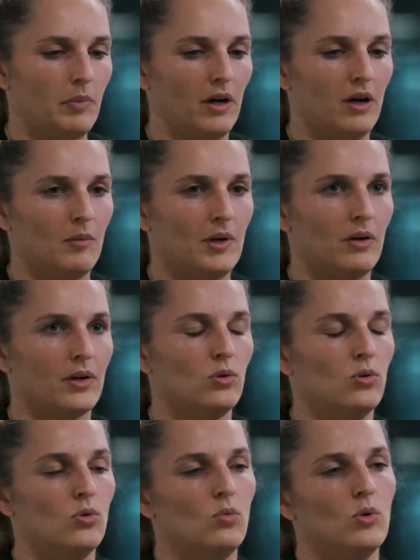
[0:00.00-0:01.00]
part about it
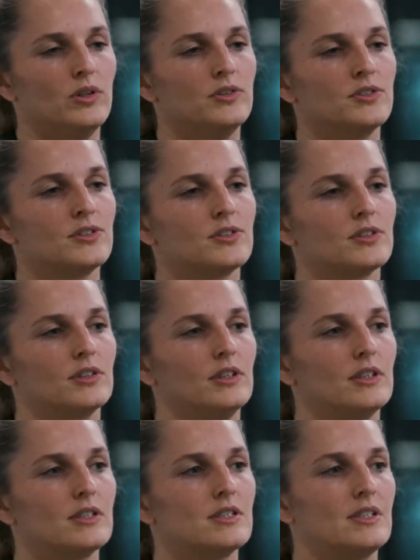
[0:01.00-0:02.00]
all was
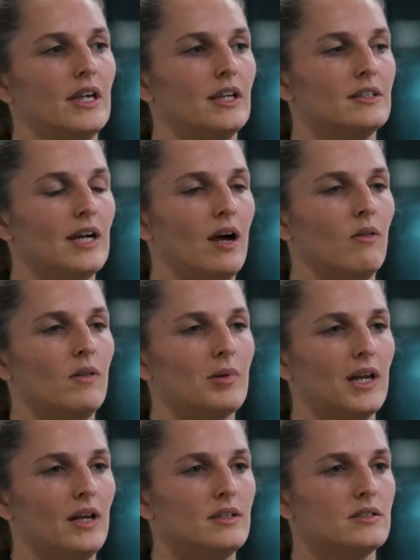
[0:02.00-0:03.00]
sitting down the
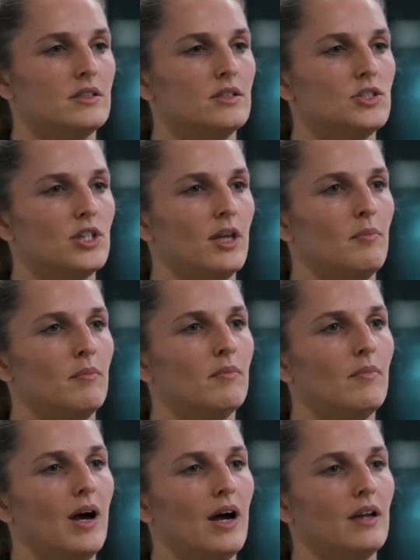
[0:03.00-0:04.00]
players in the gym
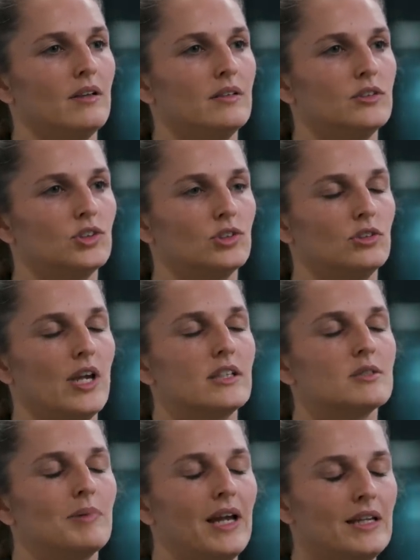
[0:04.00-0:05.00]
and
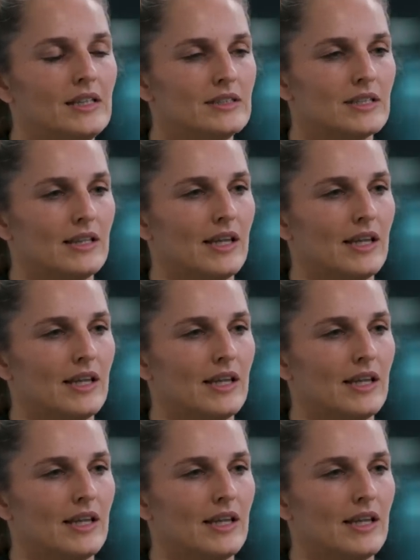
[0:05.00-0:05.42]
explaining to